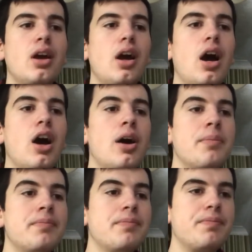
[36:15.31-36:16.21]

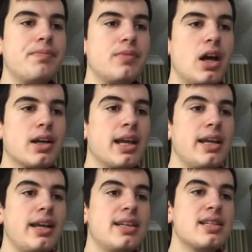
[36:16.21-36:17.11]

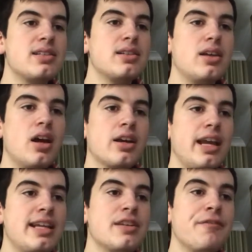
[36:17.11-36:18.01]
Okay, he's
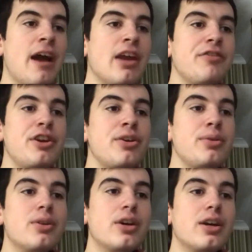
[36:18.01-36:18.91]
a fan of
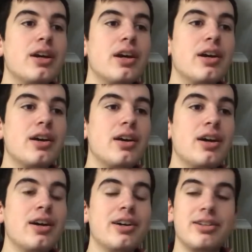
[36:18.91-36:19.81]
you.
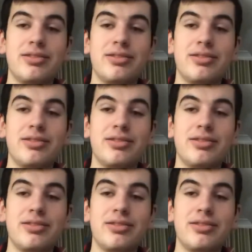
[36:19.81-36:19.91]
I